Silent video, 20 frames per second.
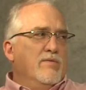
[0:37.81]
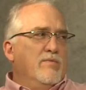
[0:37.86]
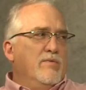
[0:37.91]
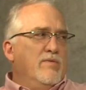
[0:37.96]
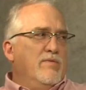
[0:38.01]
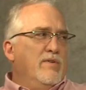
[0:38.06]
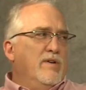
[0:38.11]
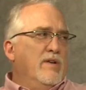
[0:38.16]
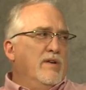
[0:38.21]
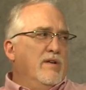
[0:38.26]
and
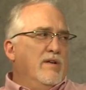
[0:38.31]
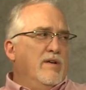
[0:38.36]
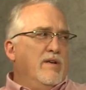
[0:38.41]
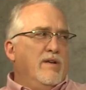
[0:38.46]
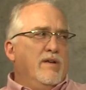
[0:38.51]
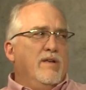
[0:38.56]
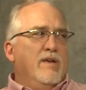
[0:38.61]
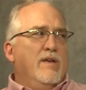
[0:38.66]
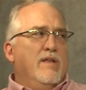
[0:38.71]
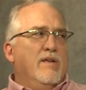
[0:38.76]
we've got a lot
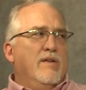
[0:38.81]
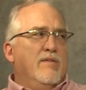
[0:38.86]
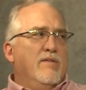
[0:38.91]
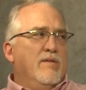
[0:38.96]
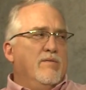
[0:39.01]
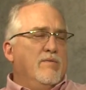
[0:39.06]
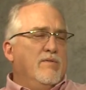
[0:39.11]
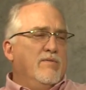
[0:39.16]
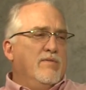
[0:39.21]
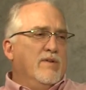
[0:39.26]
of data
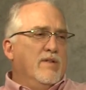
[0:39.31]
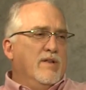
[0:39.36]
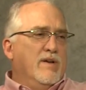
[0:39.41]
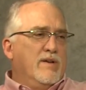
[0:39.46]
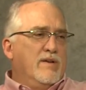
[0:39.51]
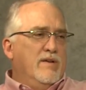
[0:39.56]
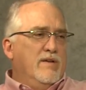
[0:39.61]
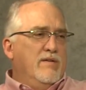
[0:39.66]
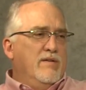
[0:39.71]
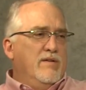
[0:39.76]
that we've
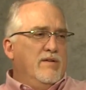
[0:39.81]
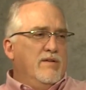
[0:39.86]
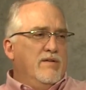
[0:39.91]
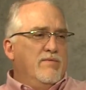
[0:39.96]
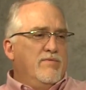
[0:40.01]
collected